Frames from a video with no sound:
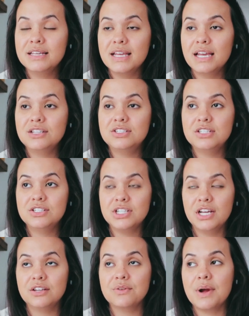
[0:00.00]
engaged in
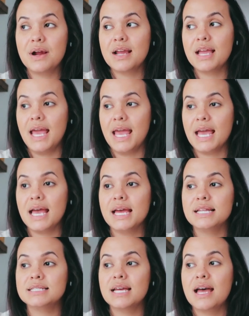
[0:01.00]
January
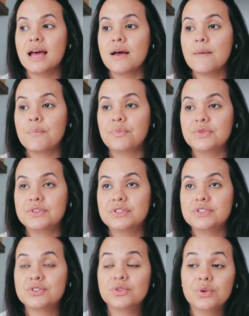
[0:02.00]
and
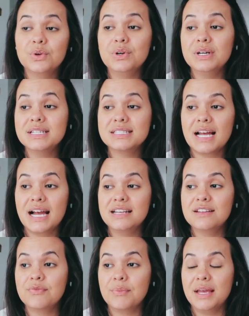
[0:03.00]
school has
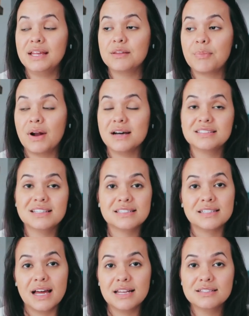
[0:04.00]
kind of made the
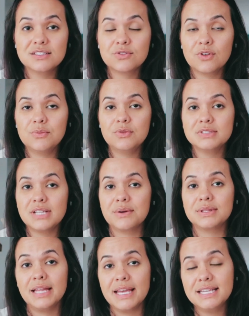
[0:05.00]
process not as enjoyable as I
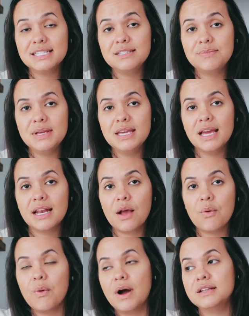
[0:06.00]
would like it to be and
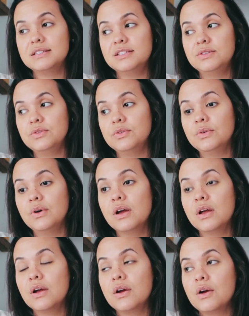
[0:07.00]
I want to
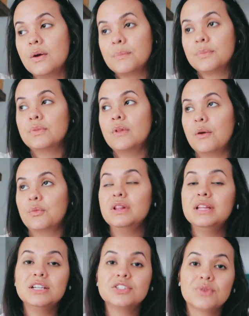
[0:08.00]

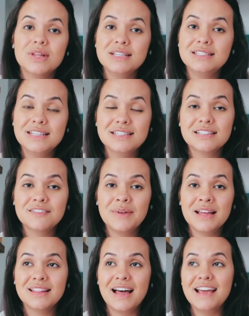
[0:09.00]
really enjoy this season of
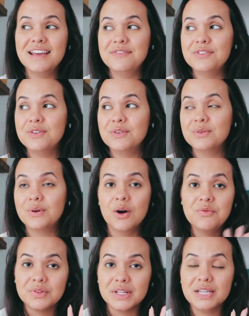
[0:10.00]
my life. You
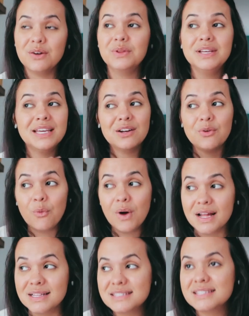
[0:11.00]
hopefully only get it
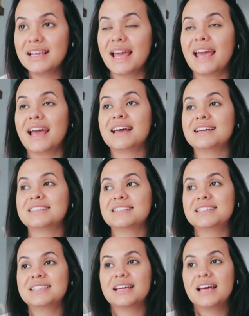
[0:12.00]
once
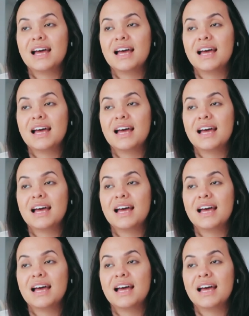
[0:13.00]
and